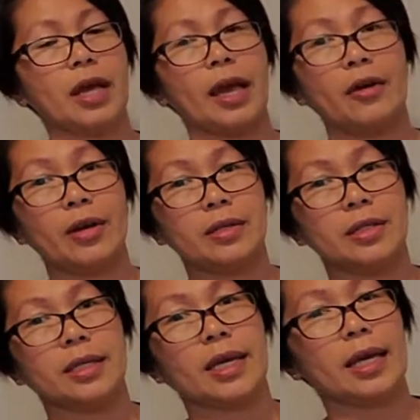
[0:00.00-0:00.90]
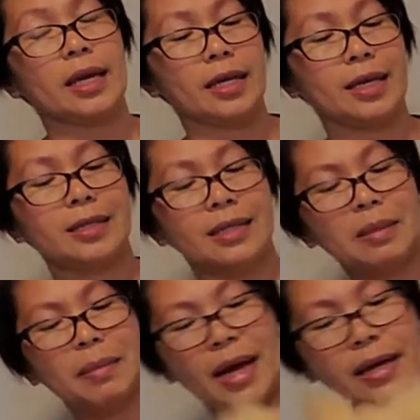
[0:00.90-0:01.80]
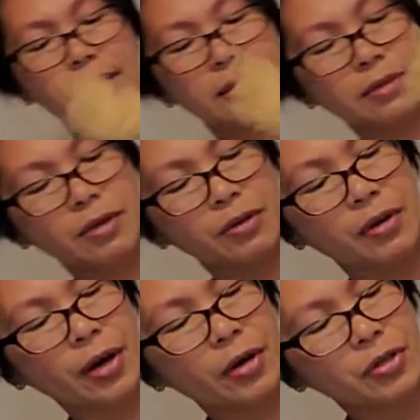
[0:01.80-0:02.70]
areas that can get easily matted, is around their area.